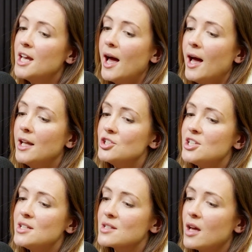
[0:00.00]
And
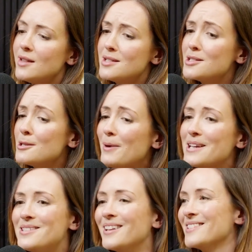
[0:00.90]
she's like, this is the
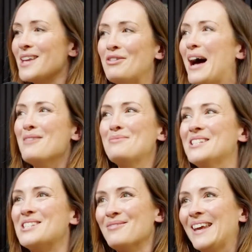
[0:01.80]
best thing that's ever
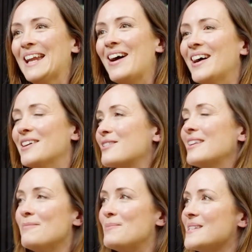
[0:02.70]
happened to me. Yeah. Now
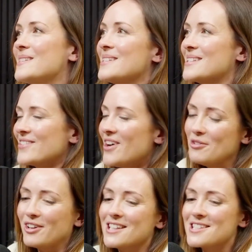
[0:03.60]
her business is
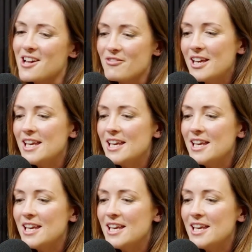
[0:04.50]
thriving and stuff.